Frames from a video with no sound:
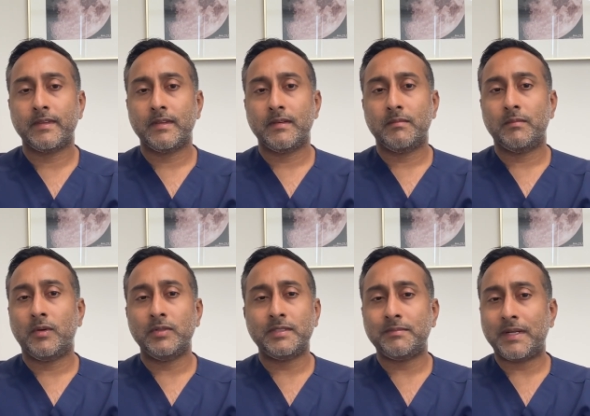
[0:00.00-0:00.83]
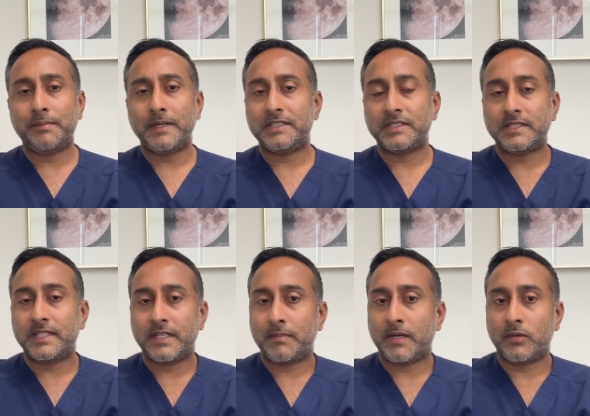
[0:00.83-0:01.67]
most of my patients take
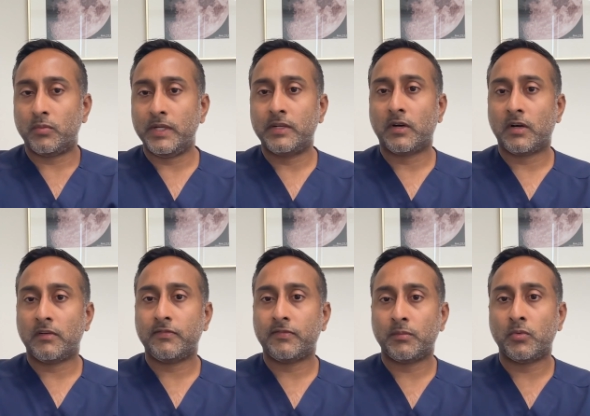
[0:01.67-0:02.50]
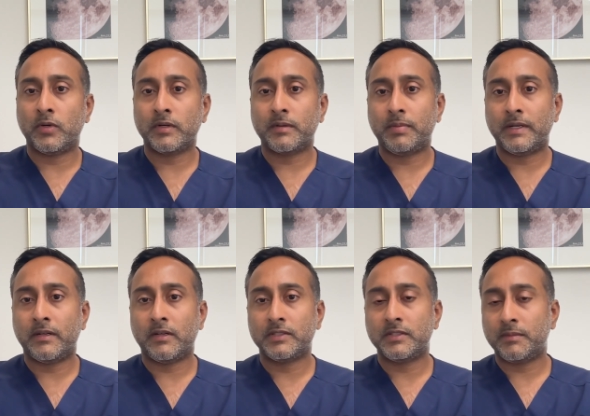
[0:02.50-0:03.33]
about a week off from work, but it
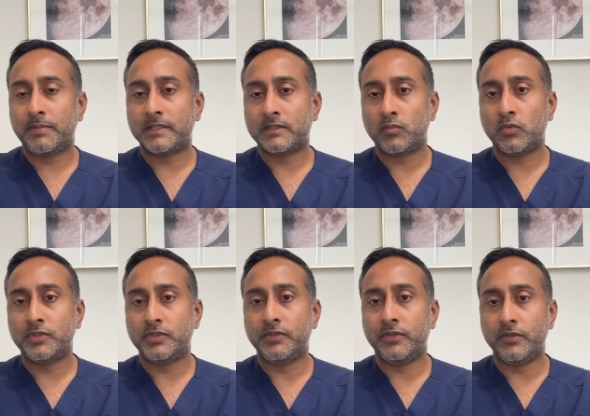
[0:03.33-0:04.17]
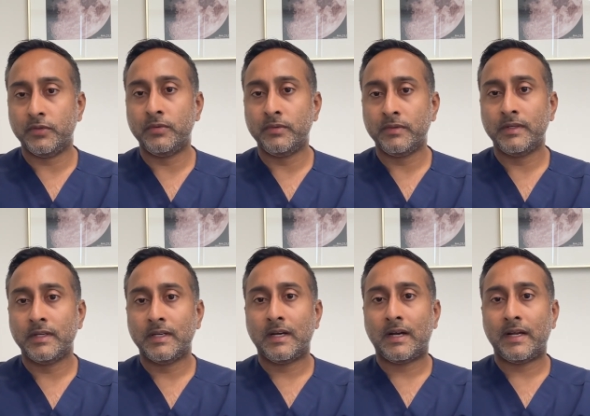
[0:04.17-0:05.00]
also depends on what you do.
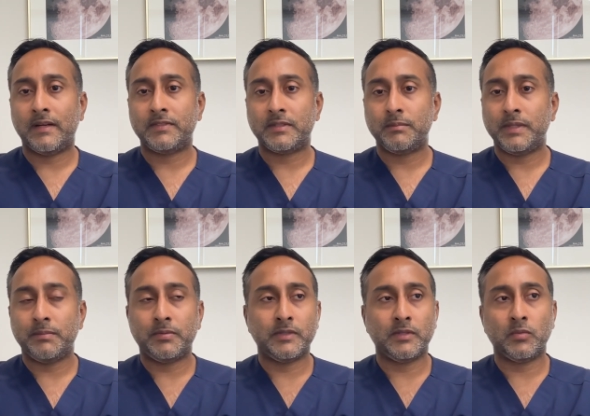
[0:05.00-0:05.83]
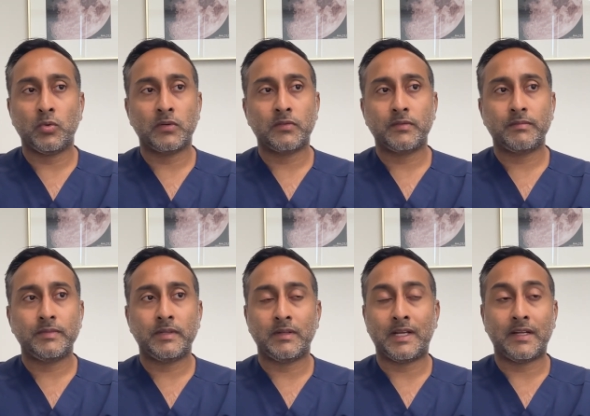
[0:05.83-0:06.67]
I have some people that work, you know, a
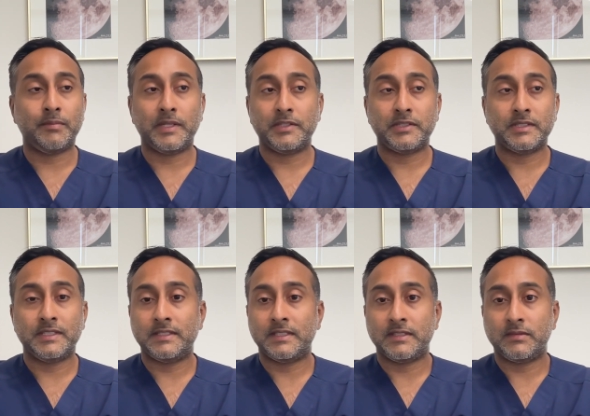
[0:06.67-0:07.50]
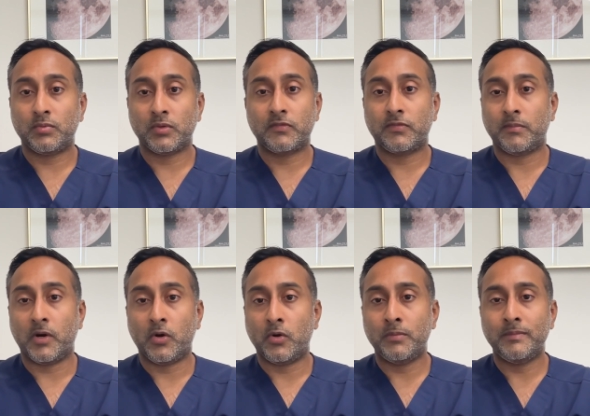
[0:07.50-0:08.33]
lot of patients these days work from
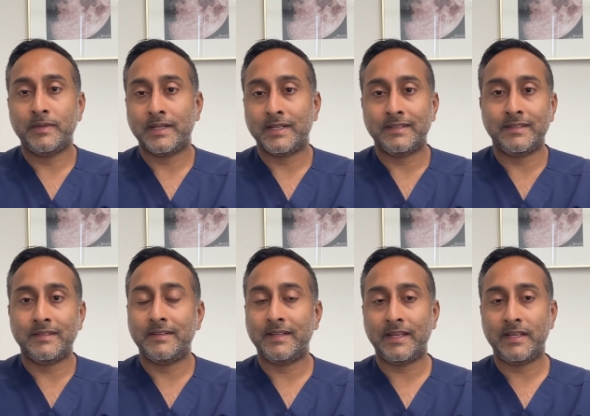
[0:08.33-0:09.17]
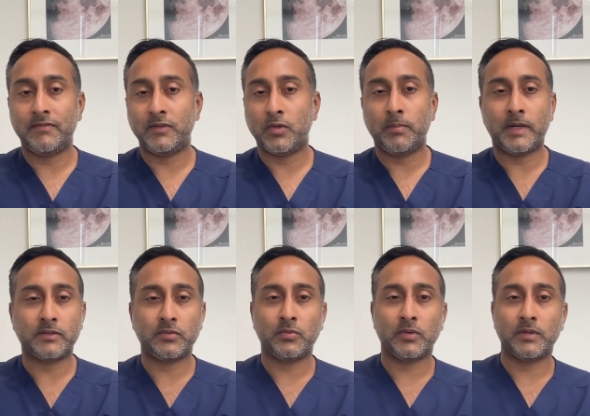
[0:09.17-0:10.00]
home and they even go back to
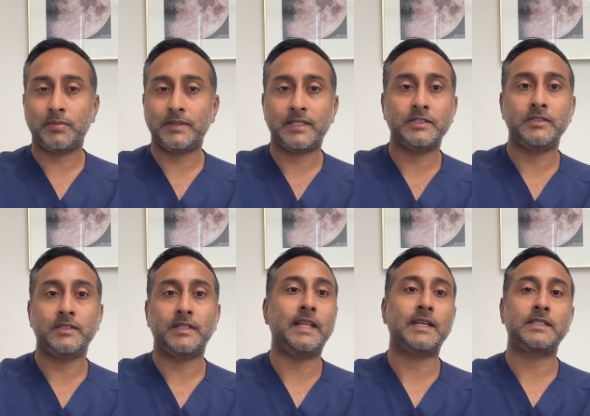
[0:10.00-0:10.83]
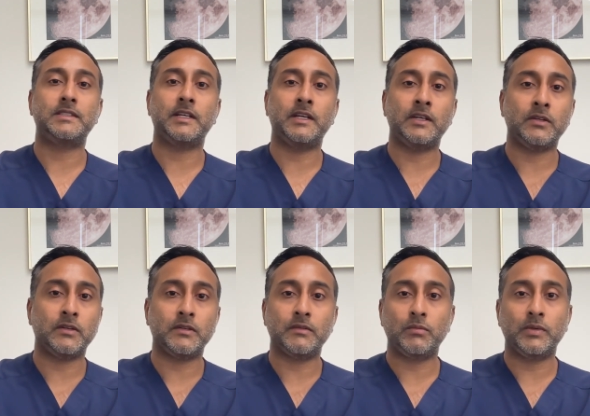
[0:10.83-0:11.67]
work potentially the next day or
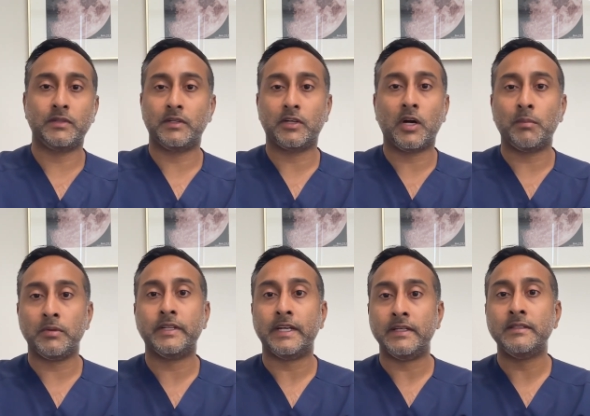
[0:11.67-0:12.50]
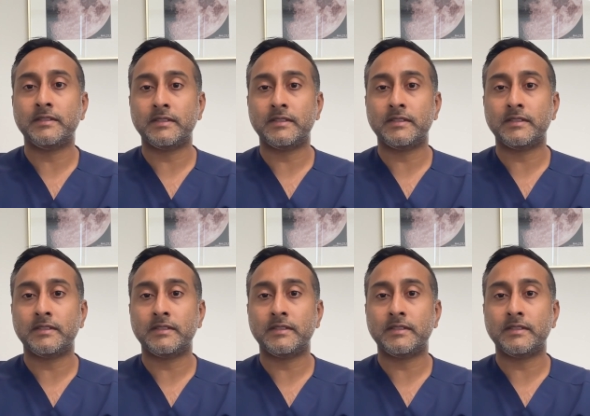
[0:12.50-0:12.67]
within a couple days.